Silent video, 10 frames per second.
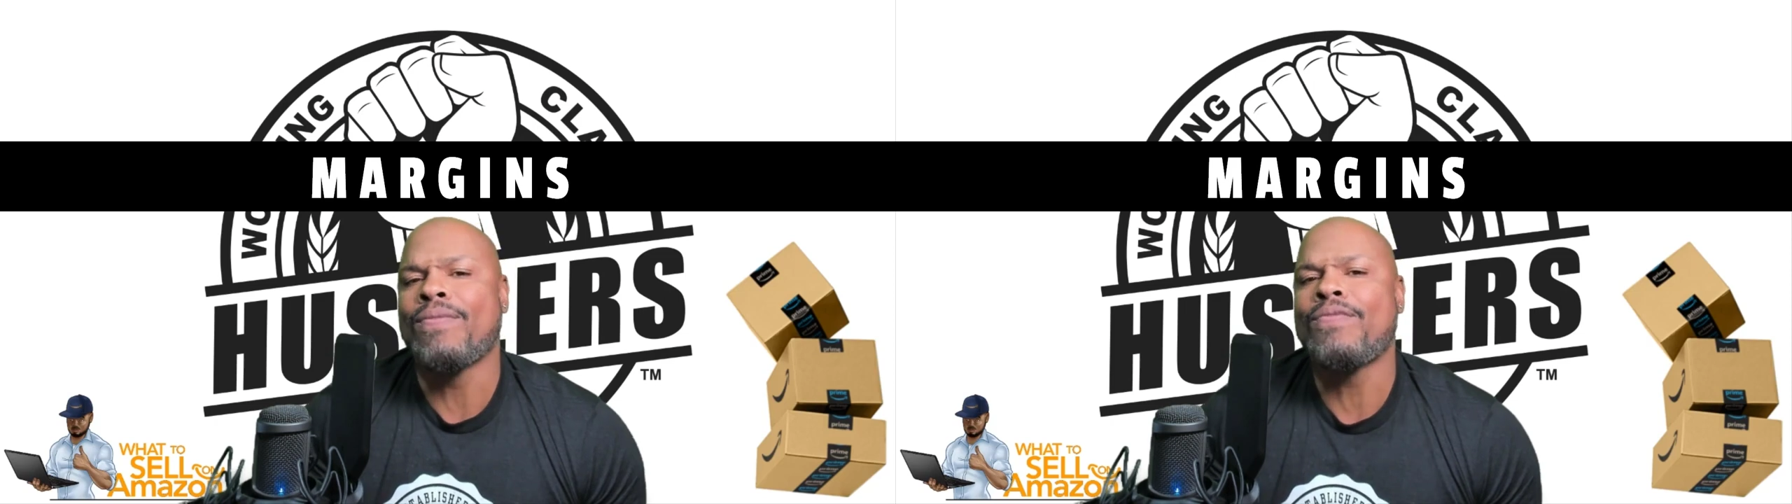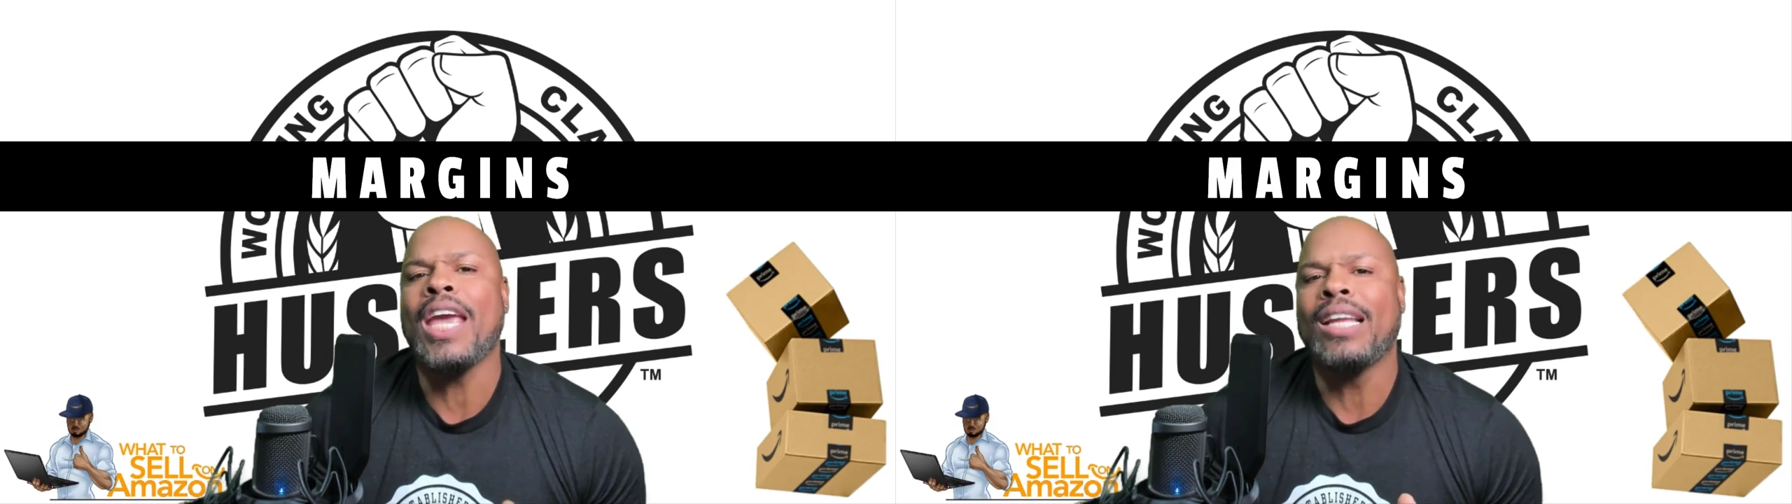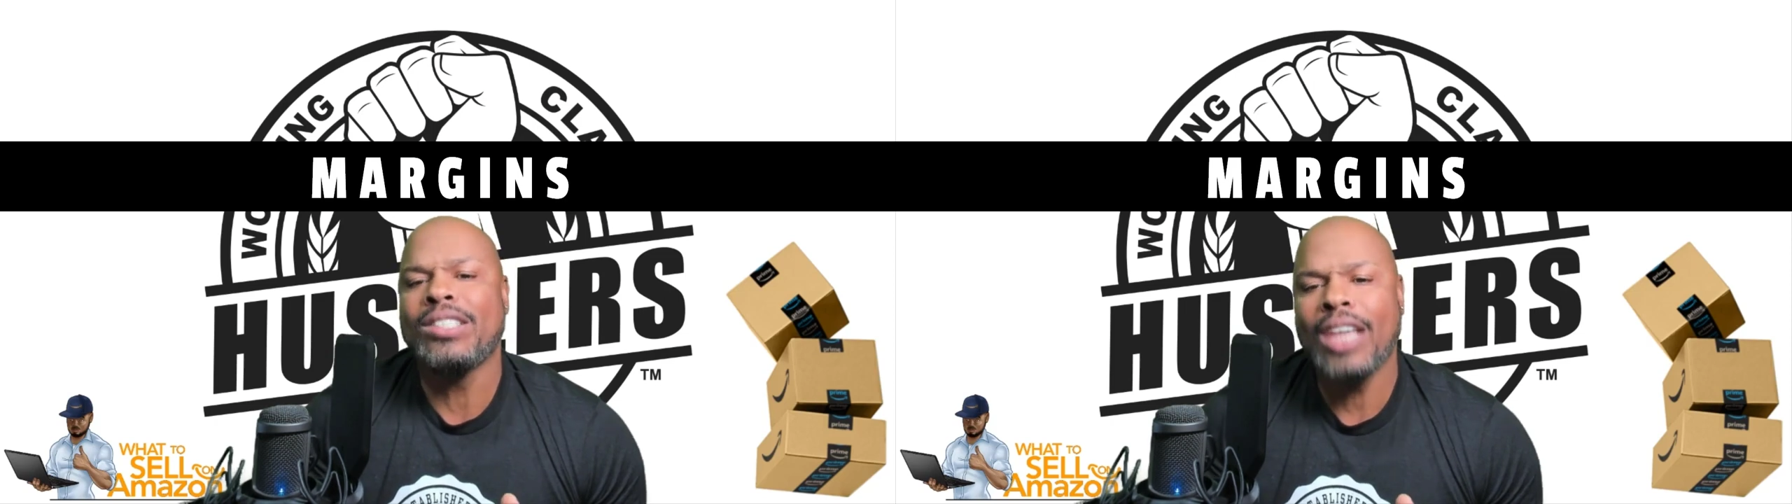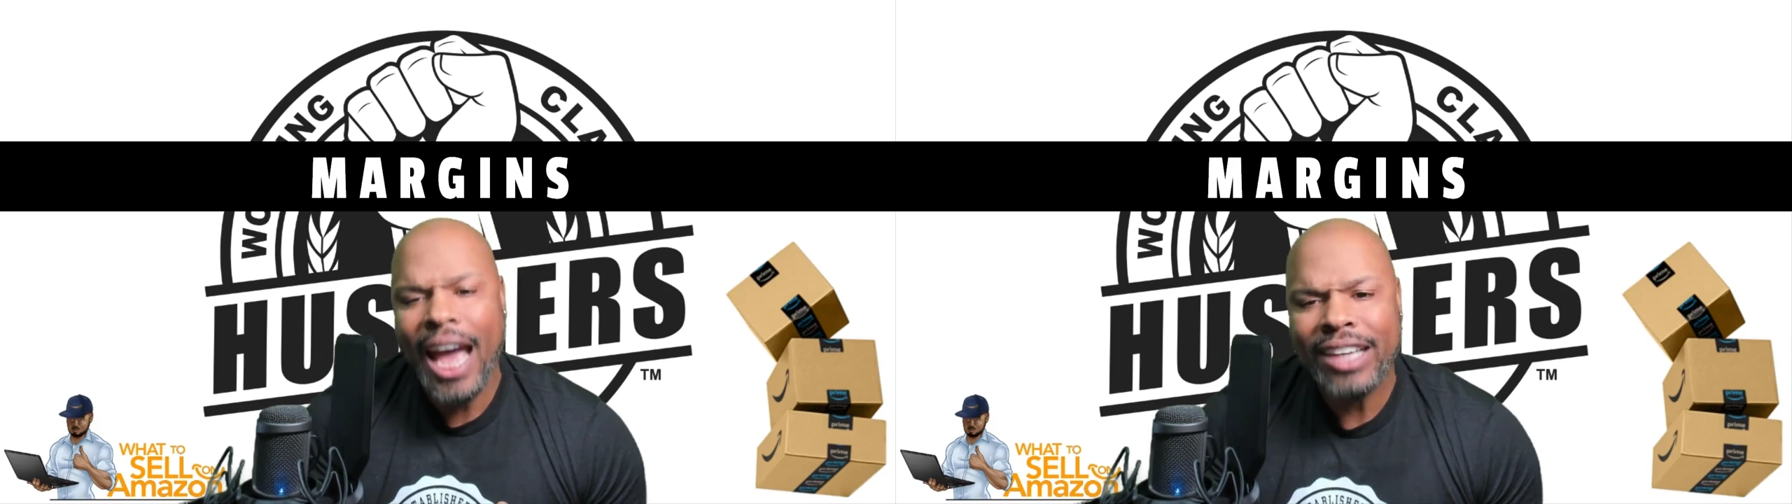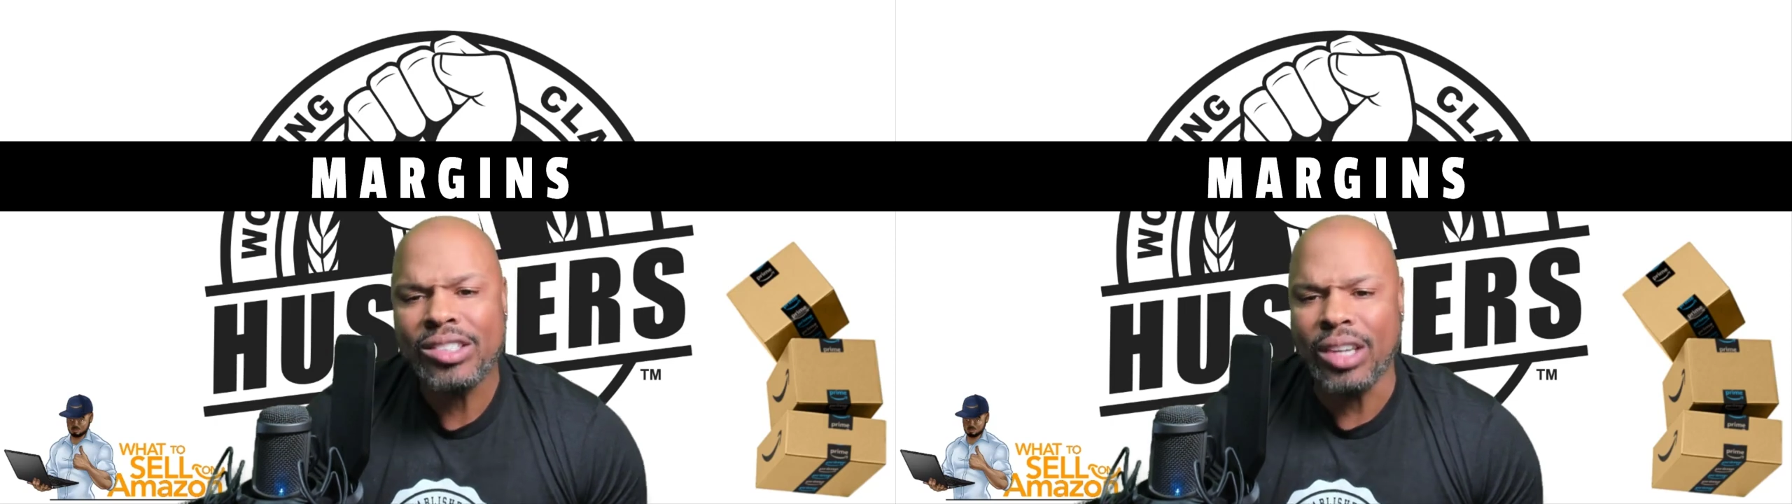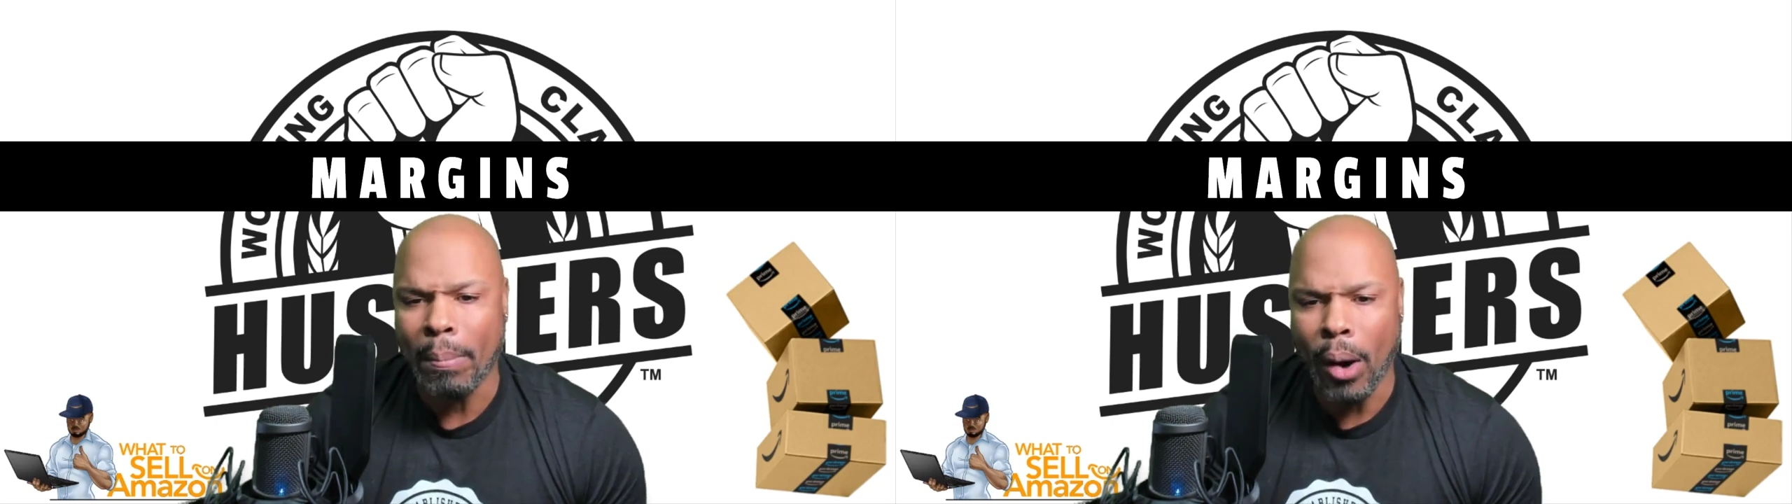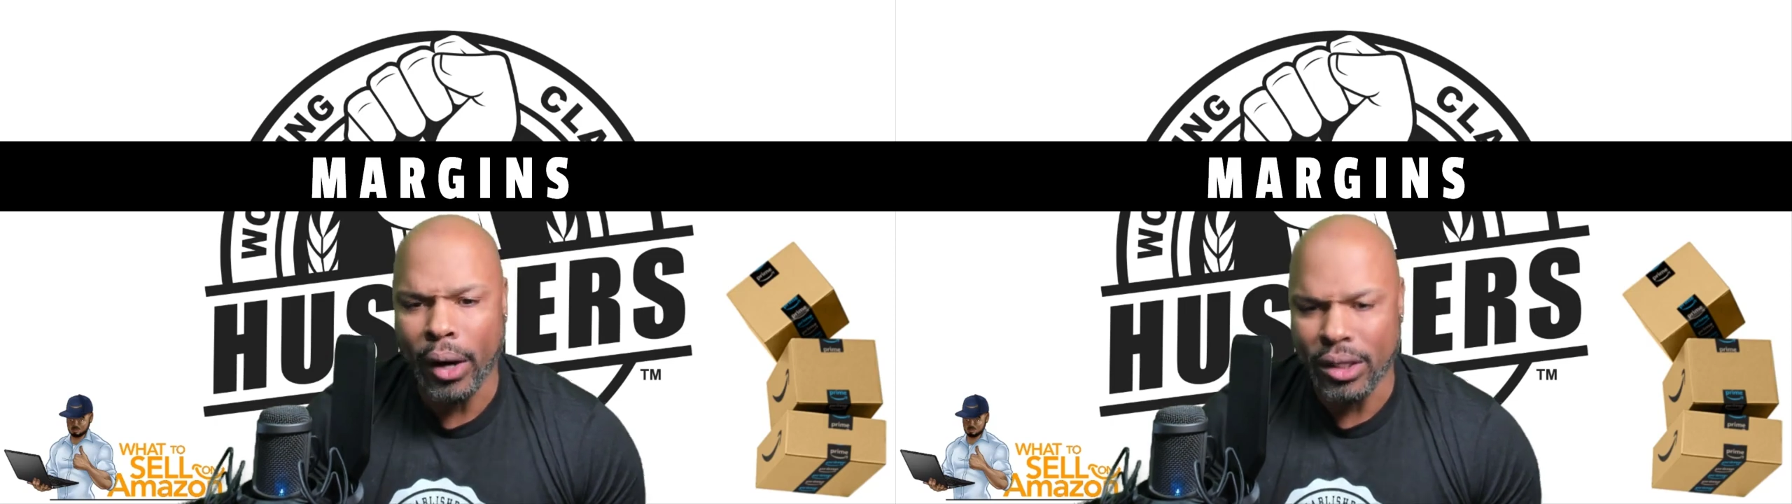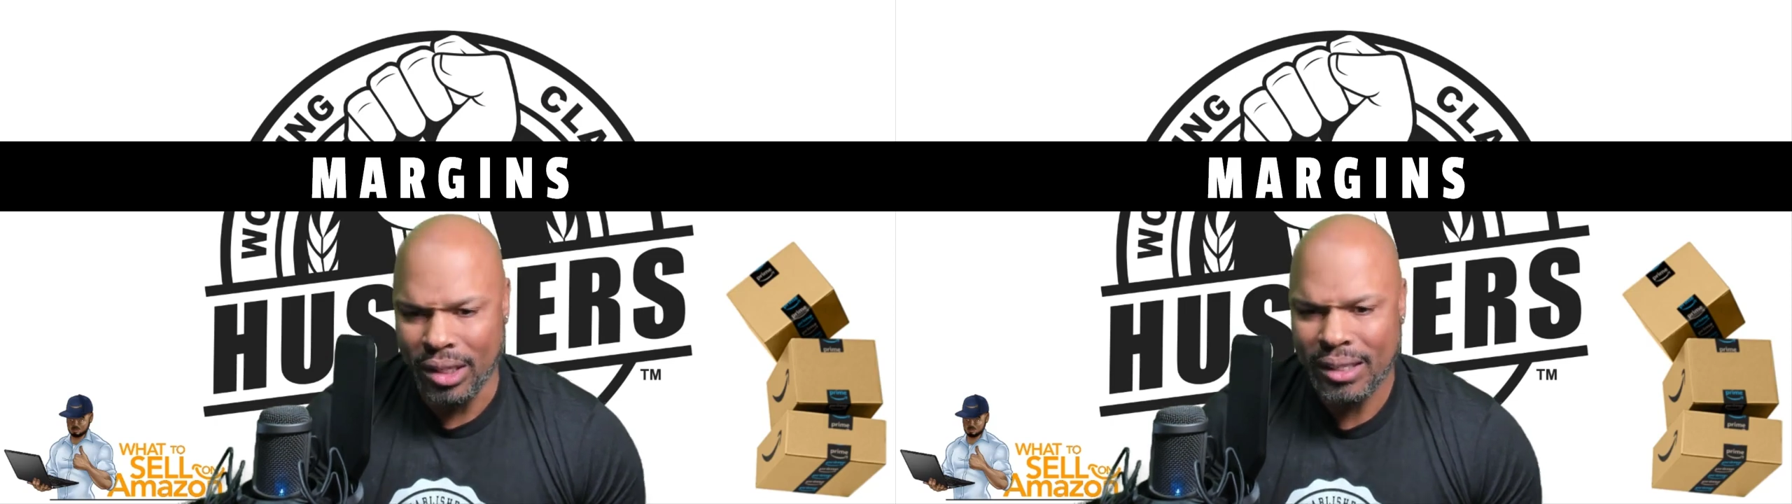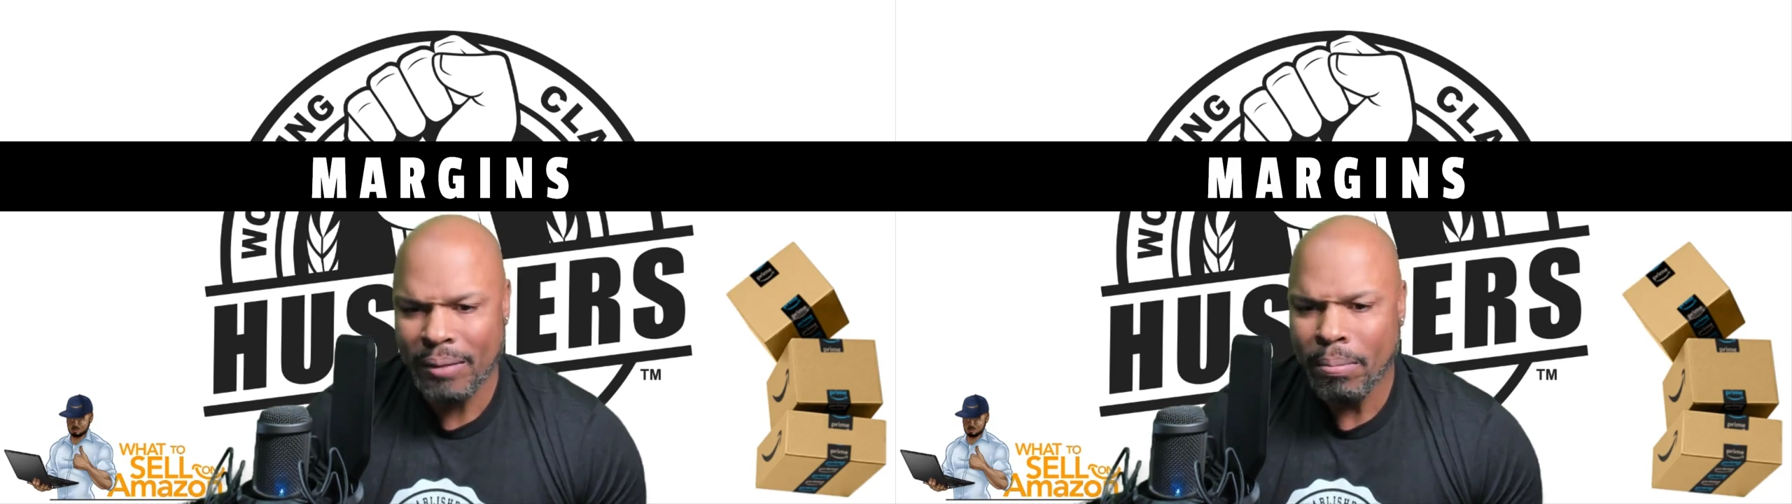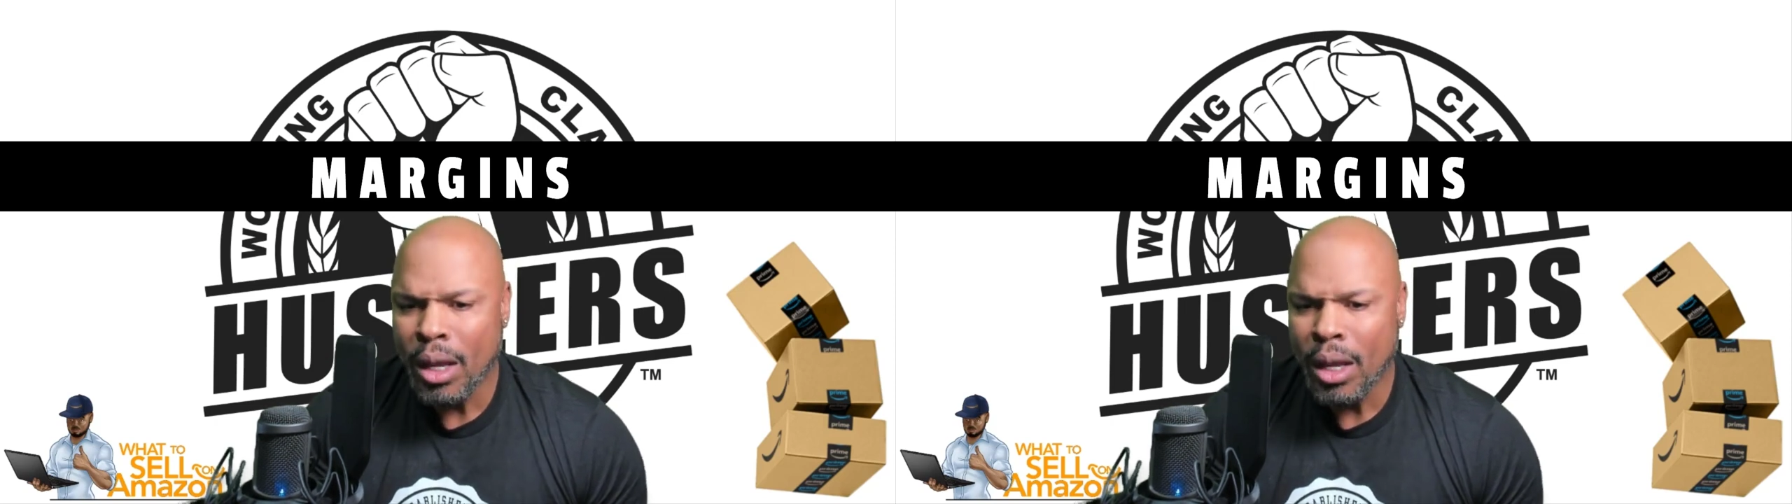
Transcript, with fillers: fantastic margins,